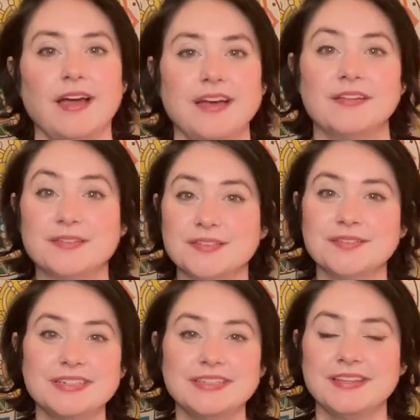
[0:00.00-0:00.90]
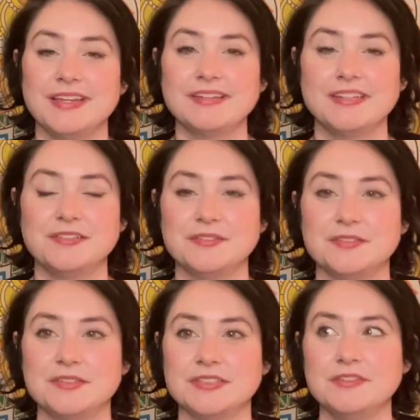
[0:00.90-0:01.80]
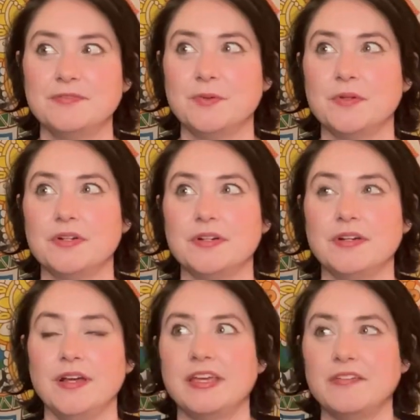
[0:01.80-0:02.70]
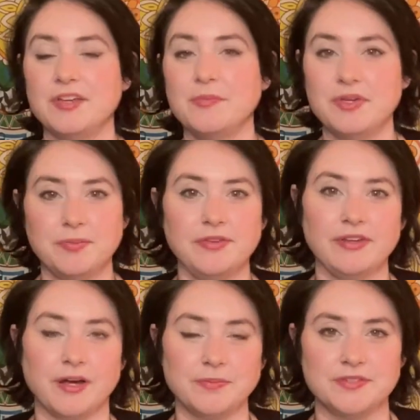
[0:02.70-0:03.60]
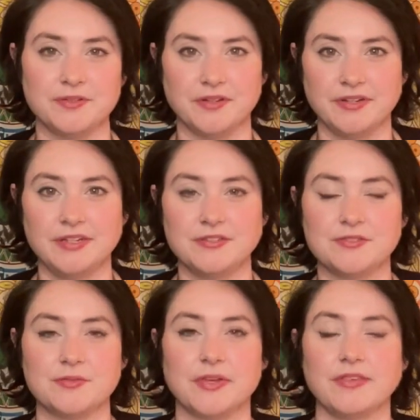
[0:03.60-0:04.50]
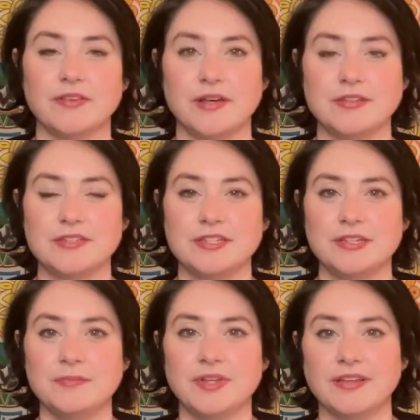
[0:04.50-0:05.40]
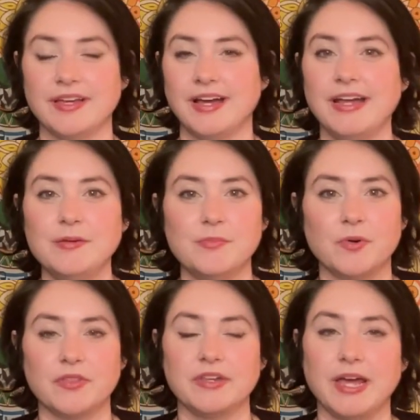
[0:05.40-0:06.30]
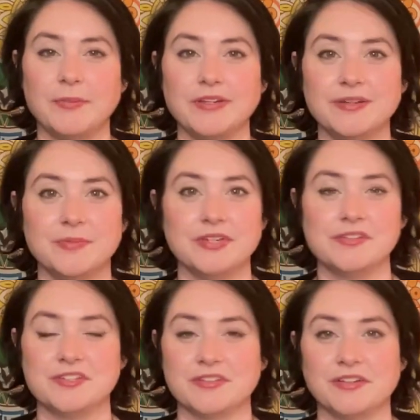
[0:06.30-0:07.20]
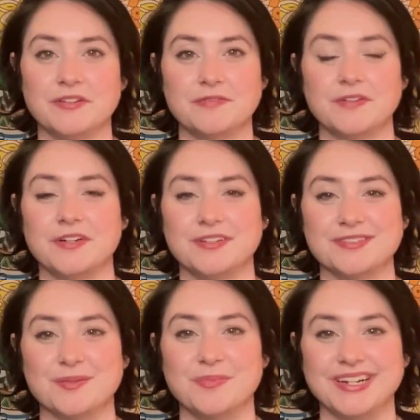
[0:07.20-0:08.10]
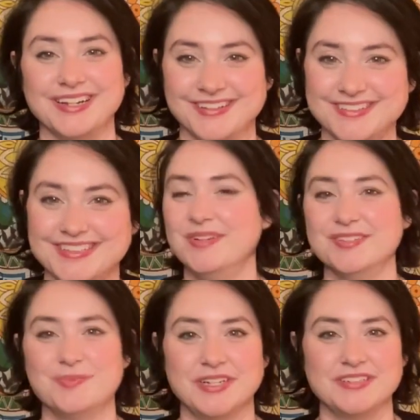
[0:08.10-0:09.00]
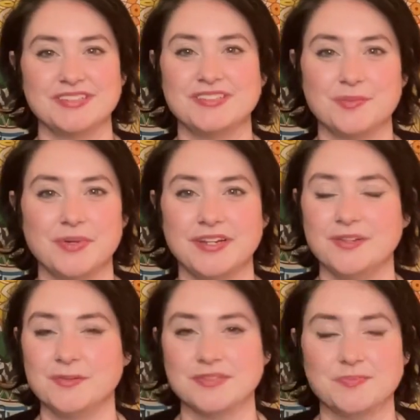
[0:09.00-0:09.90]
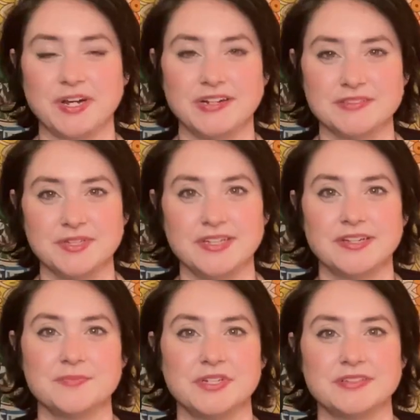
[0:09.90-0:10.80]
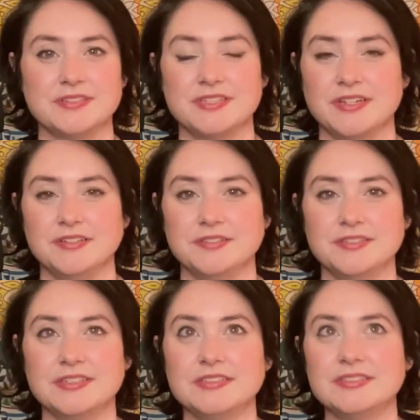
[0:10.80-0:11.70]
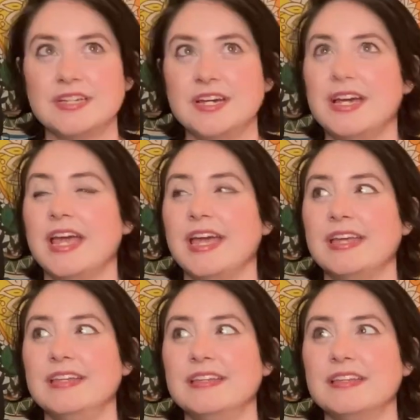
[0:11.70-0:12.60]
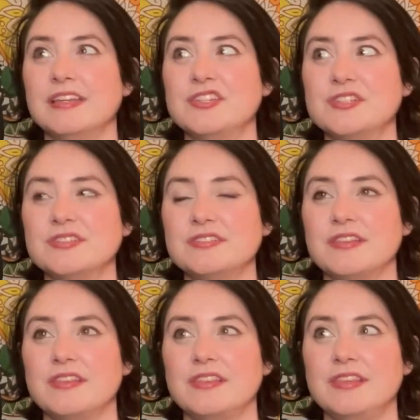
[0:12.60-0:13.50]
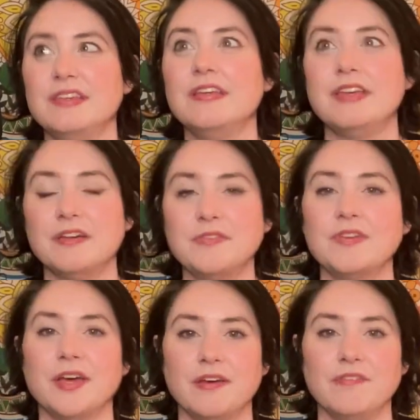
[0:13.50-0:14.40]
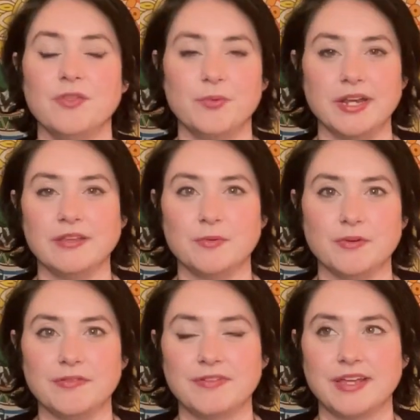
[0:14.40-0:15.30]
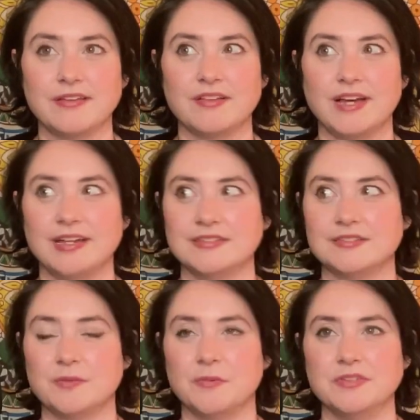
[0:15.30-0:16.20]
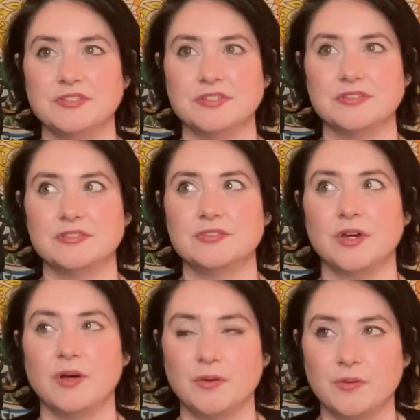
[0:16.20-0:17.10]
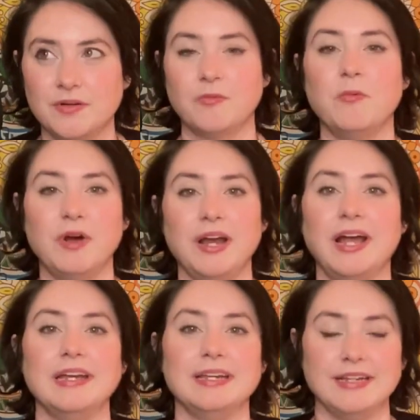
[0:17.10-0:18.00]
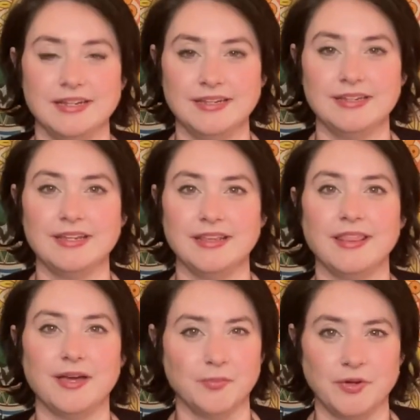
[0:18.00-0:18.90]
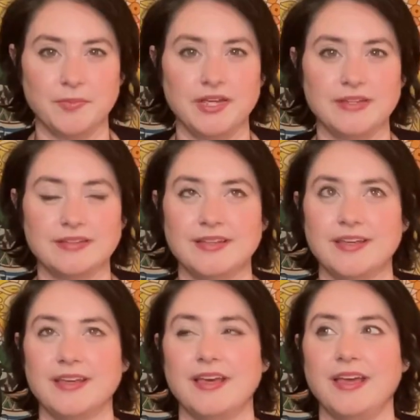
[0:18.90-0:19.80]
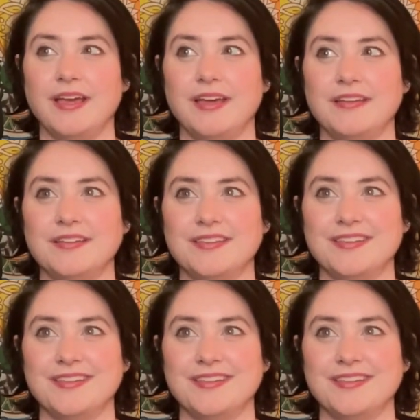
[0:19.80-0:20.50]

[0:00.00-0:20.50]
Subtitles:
I'd also like to thank Danielle Dulsky for giving people the opportunity to join the launch team. Like, I am more than happy to be a cheerleader for somebody else, especially somebody who inspires me as much as Danielle does. And just the gift of the Wedding the Wolf King class was just so what I needed in that moment and